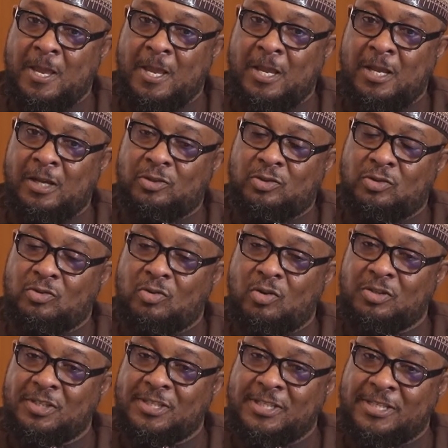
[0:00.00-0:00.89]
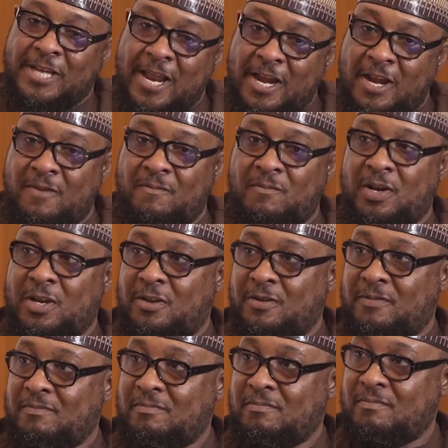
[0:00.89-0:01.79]
is
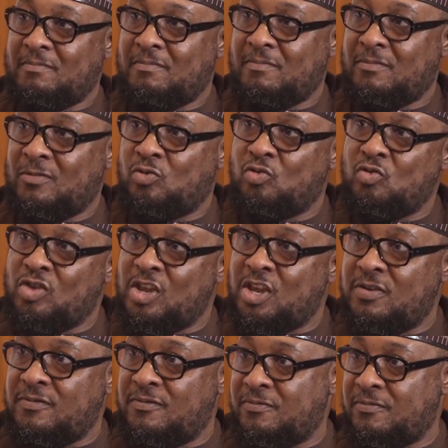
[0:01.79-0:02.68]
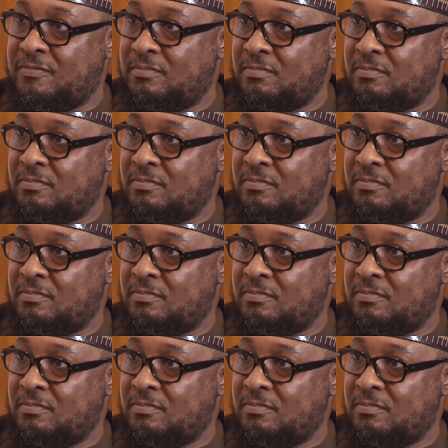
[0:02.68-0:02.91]
sustainably to give,